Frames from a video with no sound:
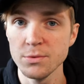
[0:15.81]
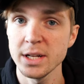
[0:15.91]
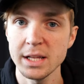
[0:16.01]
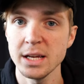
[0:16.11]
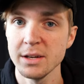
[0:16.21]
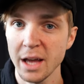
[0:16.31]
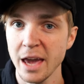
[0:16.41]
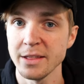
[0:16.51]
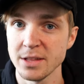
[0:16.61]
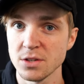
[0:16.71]
I really
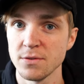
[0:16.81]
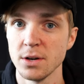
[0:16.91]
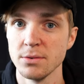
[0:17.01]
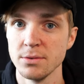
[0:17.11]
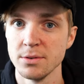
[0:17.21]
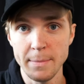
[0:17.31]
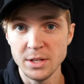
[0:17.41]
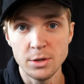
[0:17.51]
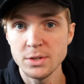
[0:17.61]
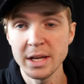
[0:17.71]
hate this phone. I've
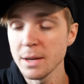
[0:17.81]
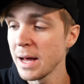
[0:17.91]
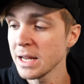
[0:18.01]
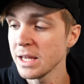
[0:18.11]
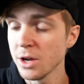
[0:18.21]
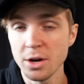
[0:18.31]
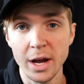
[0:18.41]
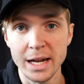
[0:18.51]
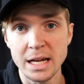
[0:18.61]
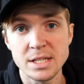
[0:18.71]
been using it about a year
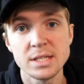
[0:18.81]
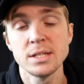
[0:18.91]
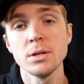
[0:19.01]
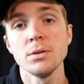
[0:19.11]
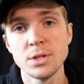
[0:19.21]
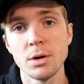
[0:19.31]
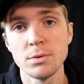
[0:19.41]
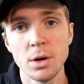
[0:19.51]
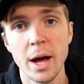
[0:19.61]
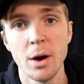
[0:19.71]
and I still
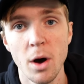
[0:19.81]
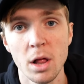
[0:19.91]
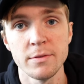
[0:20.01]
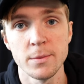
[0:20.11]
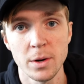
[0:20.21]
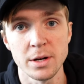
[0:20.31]
don't know how all of it